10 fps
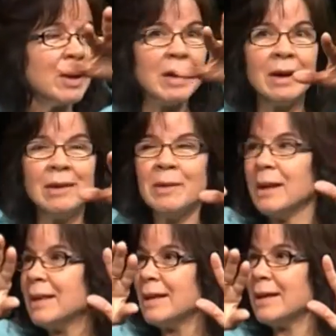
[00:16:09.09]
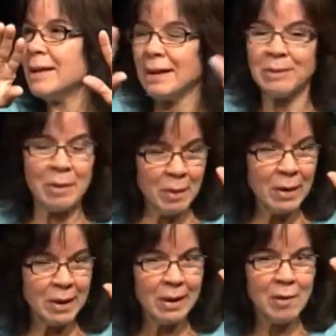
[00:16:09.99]
You know, I
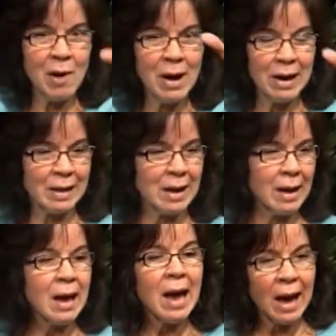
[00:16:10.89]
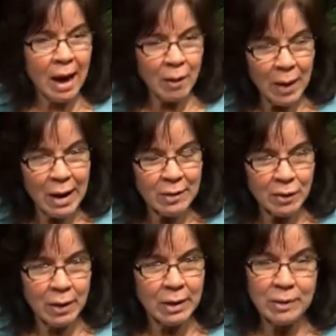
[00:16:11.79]
wanted to go on like that.
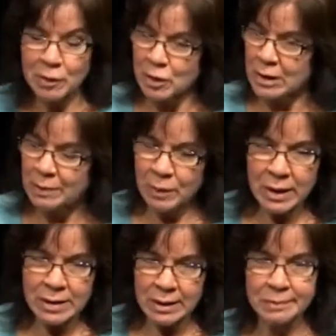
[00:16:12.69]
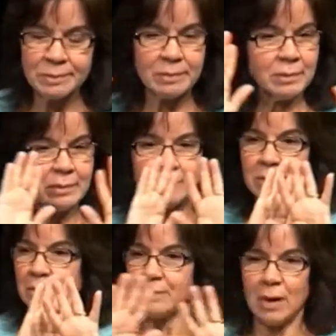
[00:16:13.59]
However, for some reason,
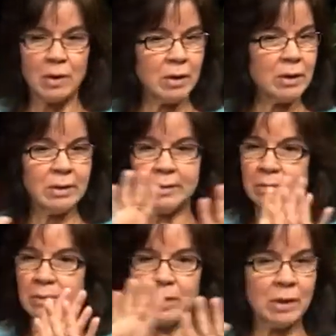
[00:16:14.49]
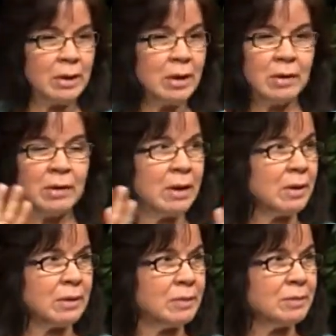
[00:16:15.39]
I couldn't go
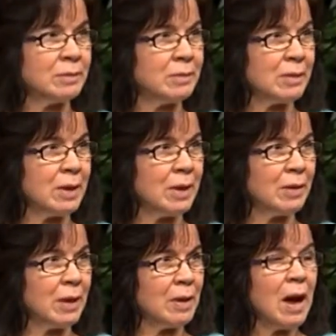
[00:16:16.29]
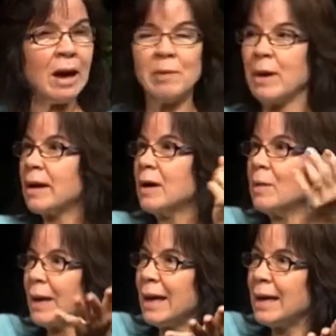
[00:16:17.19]
there. You know, I wanted to
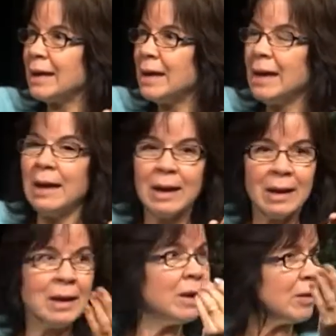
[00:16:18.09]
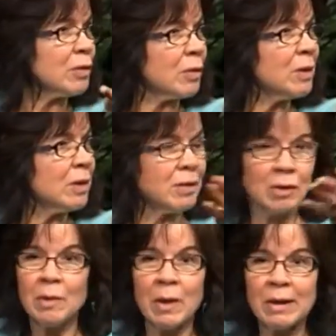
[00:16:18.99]
go in. You know, through
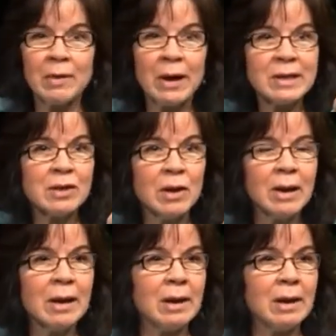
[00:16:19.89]
wherever I saw.